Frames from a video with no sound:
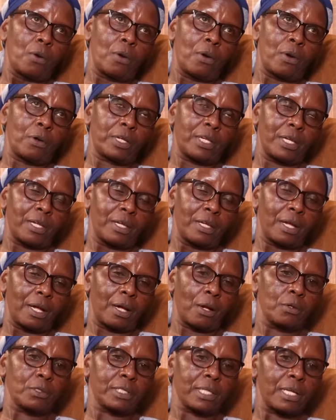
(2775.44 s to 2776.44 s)
Okay,
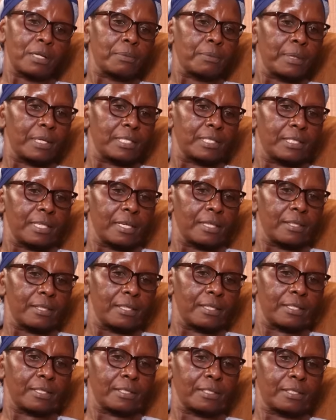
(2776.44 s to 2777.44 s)
I'll start by saying
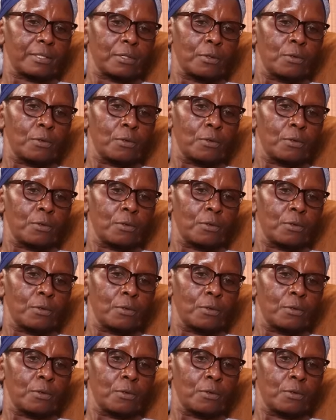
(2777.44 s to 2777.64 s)
this.